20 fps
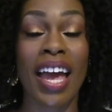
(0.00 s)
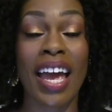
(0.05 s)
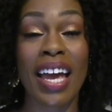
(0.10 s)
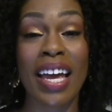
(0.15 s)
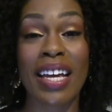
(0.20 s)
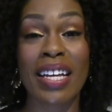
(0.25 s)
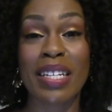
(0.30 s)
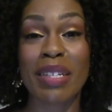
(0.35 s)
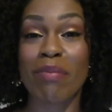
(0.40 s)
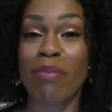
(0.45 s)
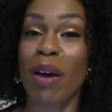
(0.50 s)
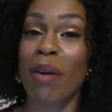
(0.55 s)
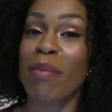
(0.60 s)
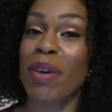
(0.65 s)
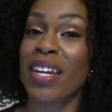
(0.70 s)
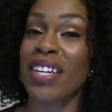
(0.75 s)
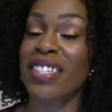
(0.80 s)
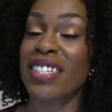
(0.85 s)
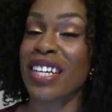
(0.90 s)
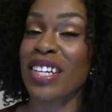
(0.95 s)
and my
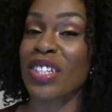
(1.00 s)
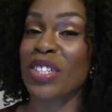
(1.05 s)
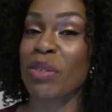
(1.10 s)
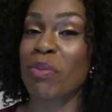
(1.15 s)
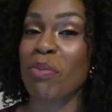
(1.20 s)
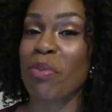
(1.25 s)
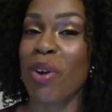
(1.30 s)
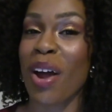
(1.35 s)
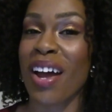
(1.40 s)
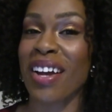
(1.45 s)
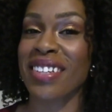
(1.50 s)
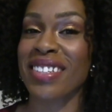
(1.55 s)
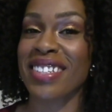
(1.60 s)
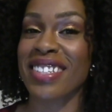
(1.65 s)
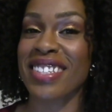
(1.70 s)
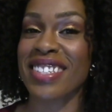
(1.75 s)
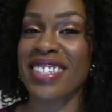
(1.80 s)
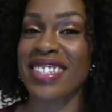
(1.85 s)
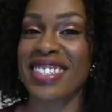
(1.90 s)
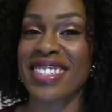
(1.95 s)
meditation
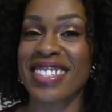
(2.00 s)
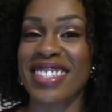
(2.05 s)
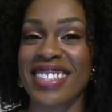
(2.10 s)
practice.